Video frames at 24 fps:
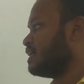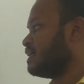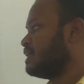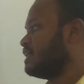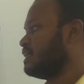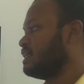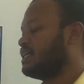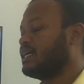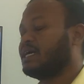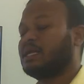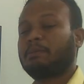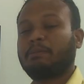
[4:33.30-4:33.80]

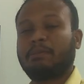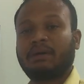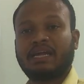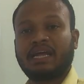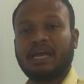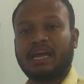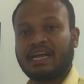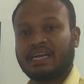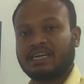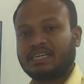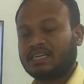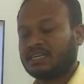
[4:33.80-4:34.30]
liter per
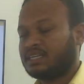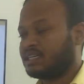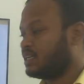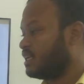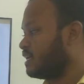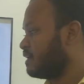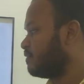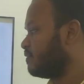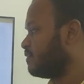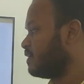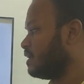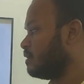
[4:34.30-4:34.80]

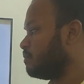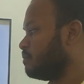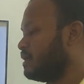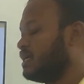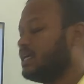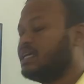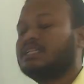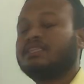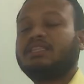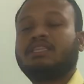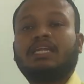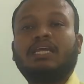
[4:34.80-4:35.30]
hectare will
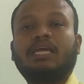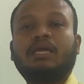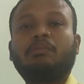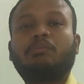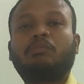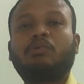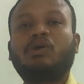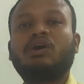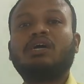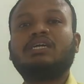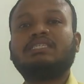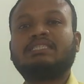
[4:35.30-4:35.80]
be
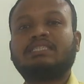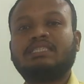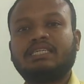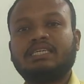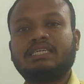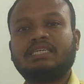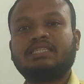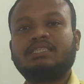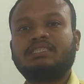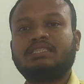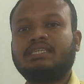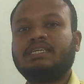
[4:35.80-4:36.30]

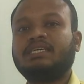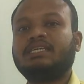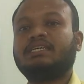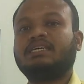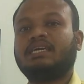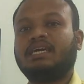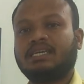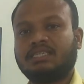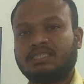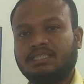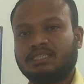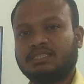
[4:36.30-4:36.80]
3.33
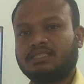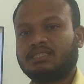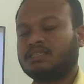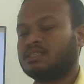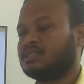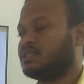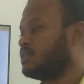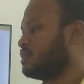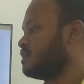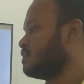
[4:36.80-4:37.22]
hectare.